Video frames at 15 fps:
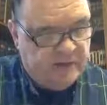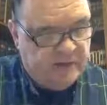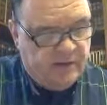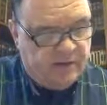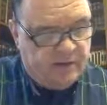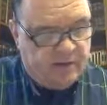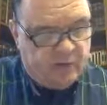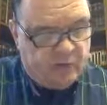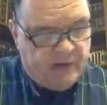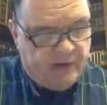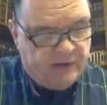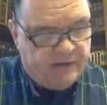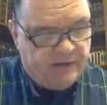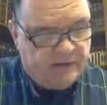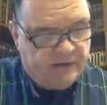the
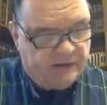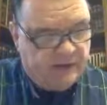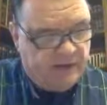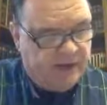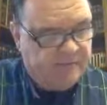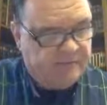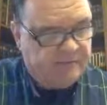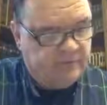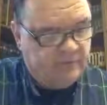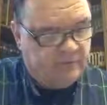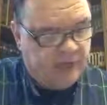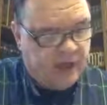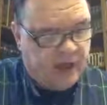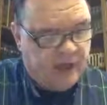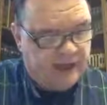breath of life from
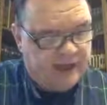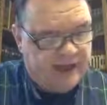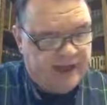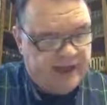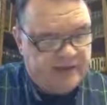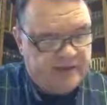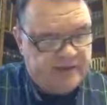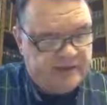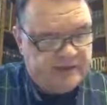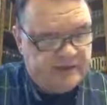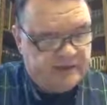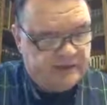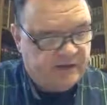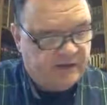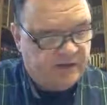God came into
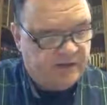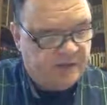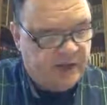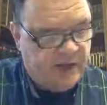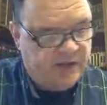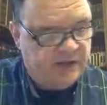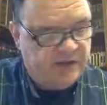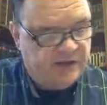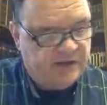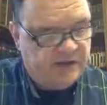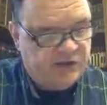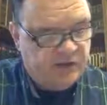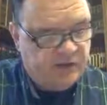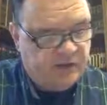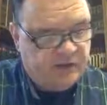them, and they
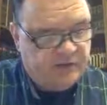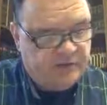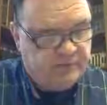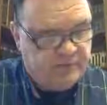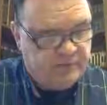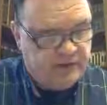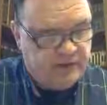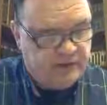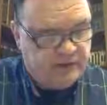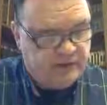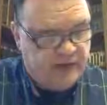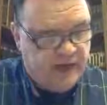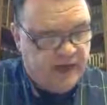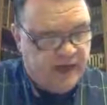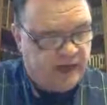stood on their feet,
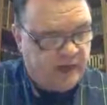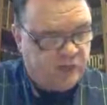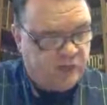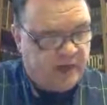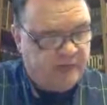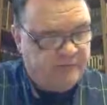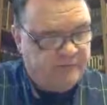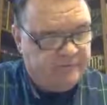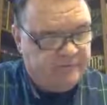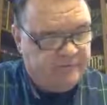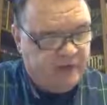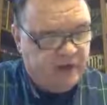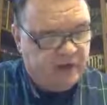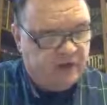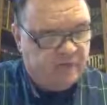and great
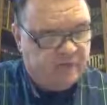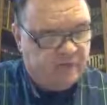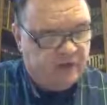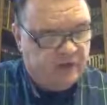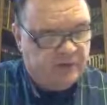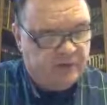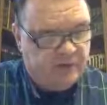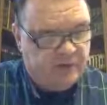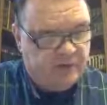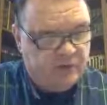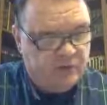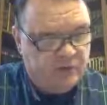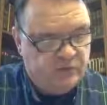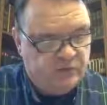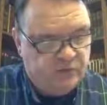fear fell upon
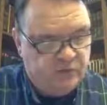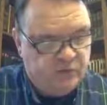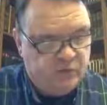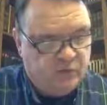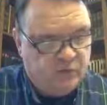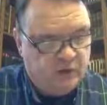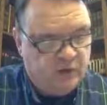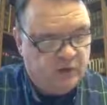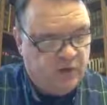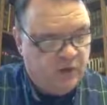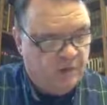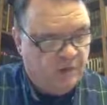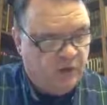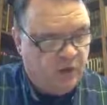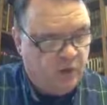those who were
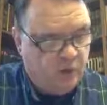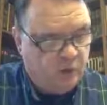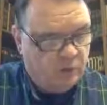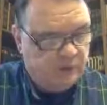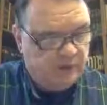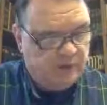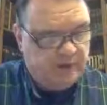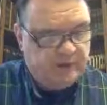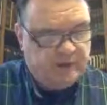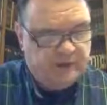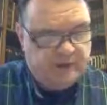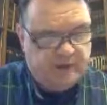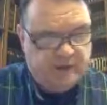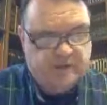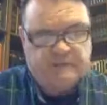beholding
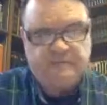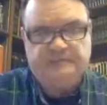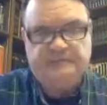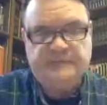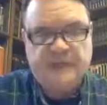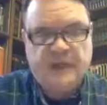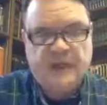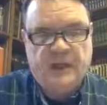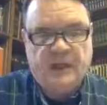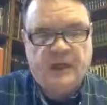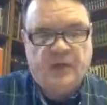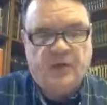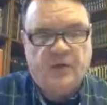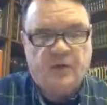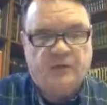them.
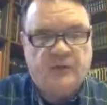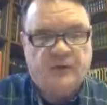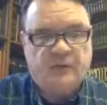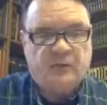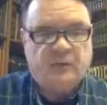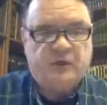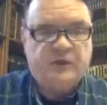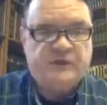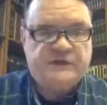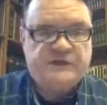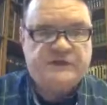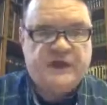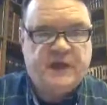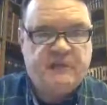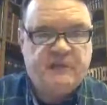All right, we're going to
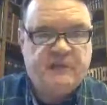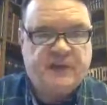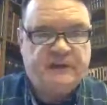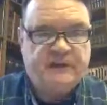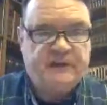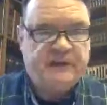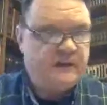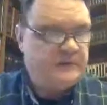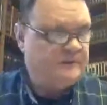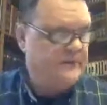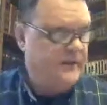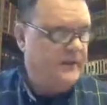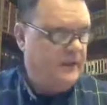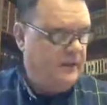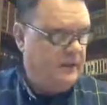stop right there.
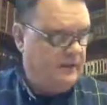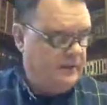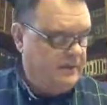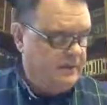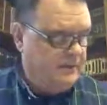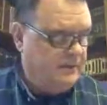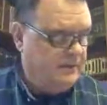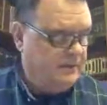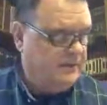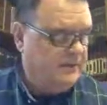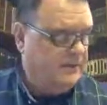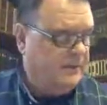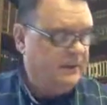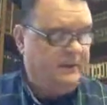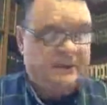
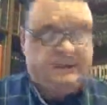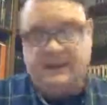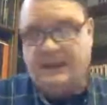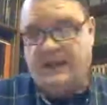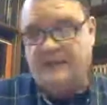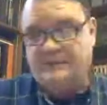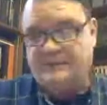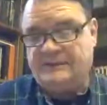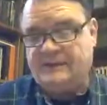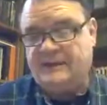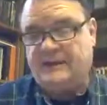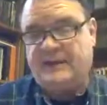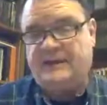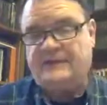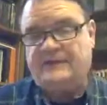Lots and
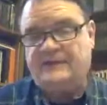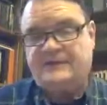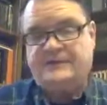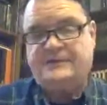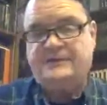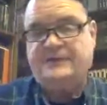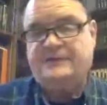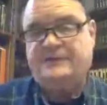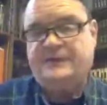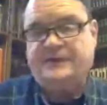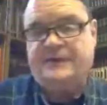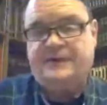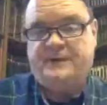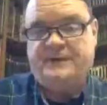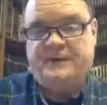lots of stuff here.